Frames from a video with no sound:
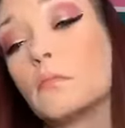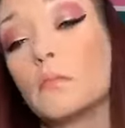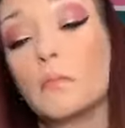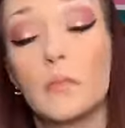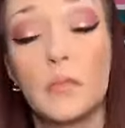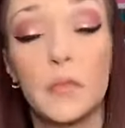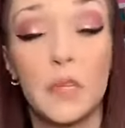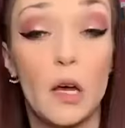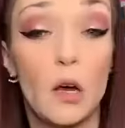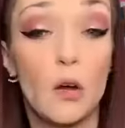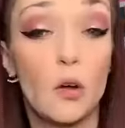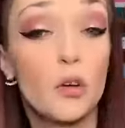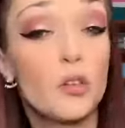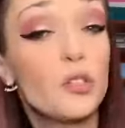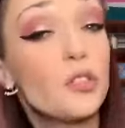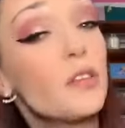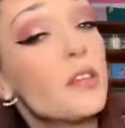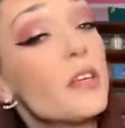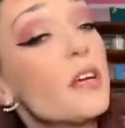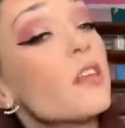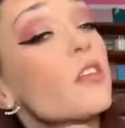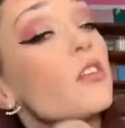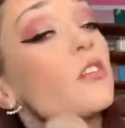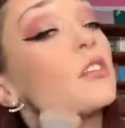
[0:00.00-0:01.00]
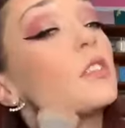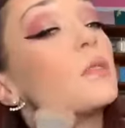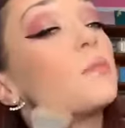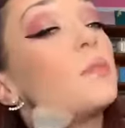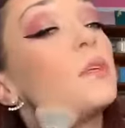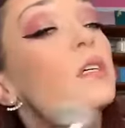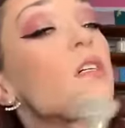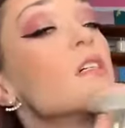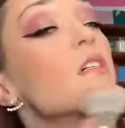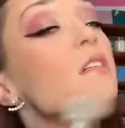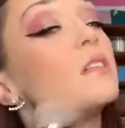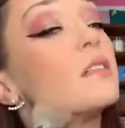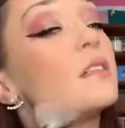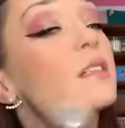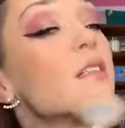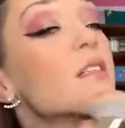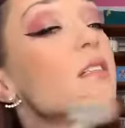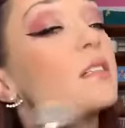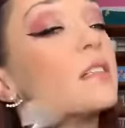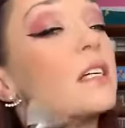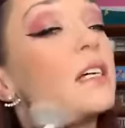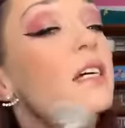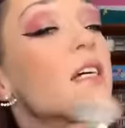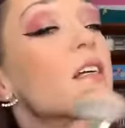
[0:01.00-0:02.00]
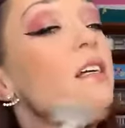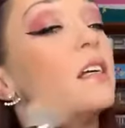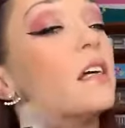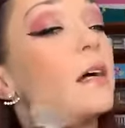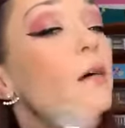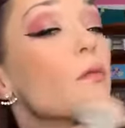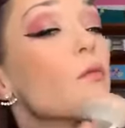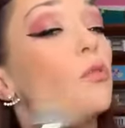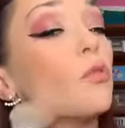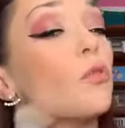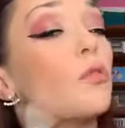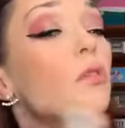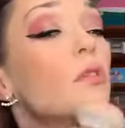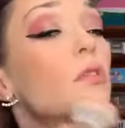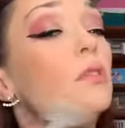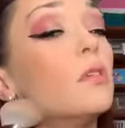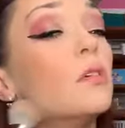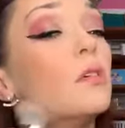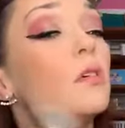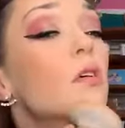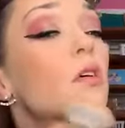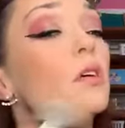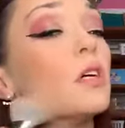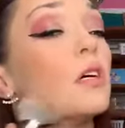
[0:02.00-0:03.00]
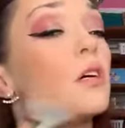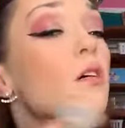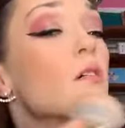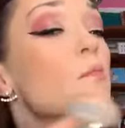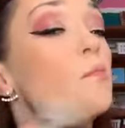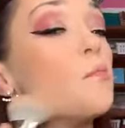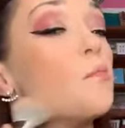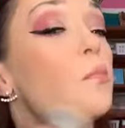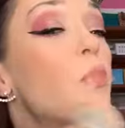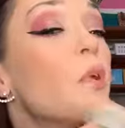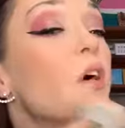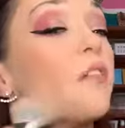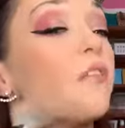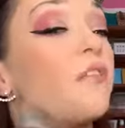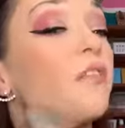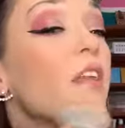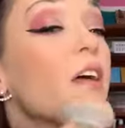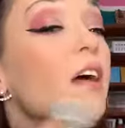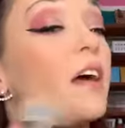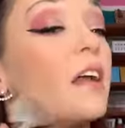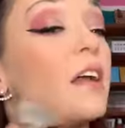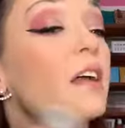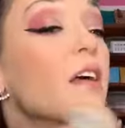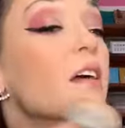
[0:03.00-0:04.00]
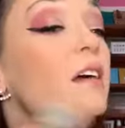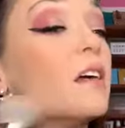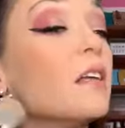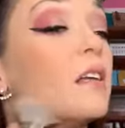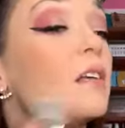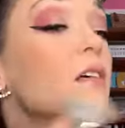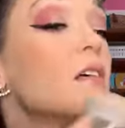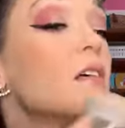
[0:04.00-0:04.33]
Now I'll go to the other spots and then we'll buff that in.